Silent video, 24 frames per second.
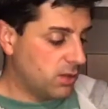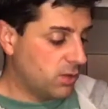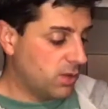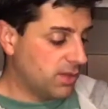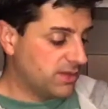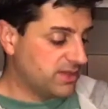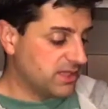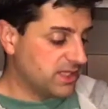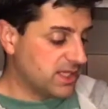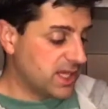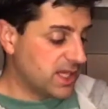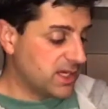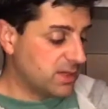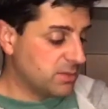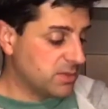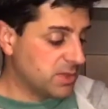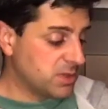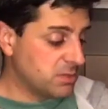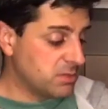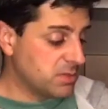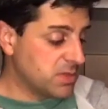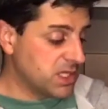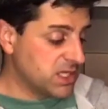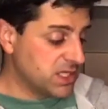What the enemy
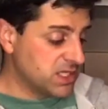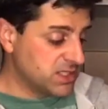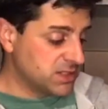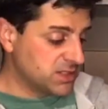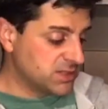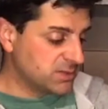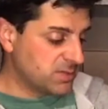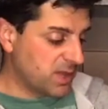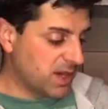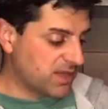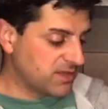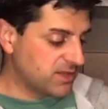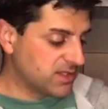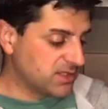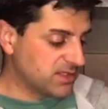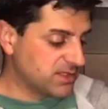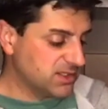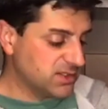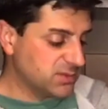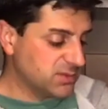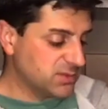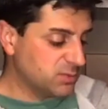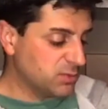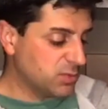means by this
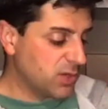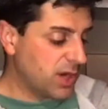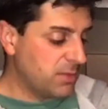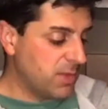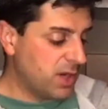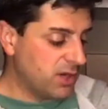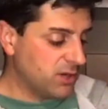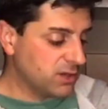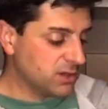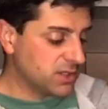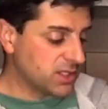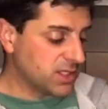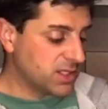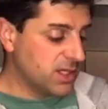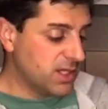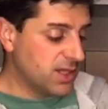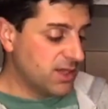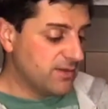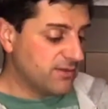is primarily